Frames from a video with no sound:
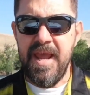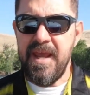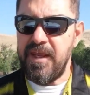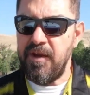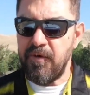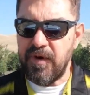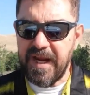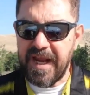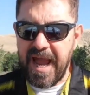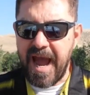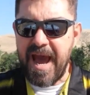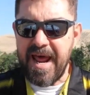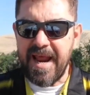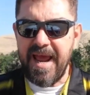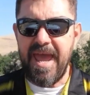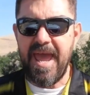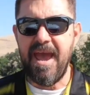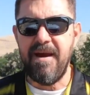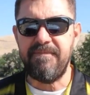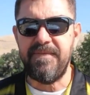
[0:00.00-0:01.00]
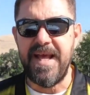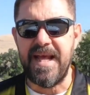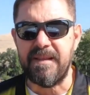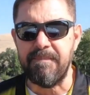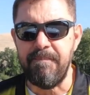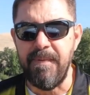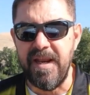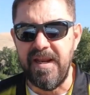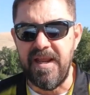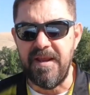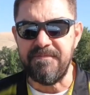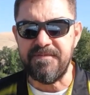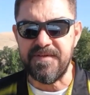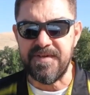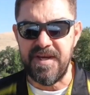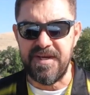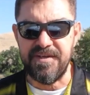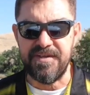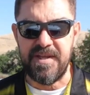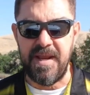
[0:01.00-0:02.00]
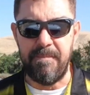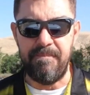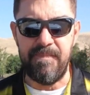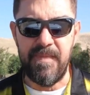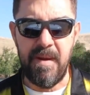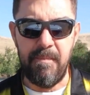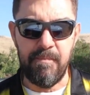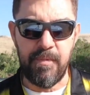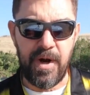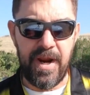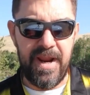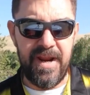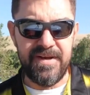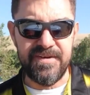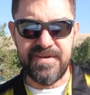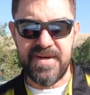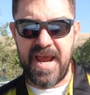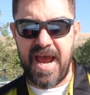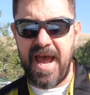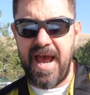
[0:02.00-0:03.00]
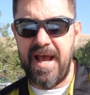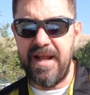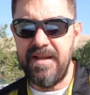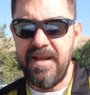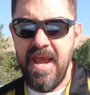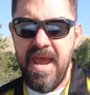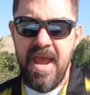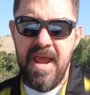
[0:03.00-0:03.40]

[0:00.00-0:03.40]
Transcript: You gotta have that belief system. Praise God.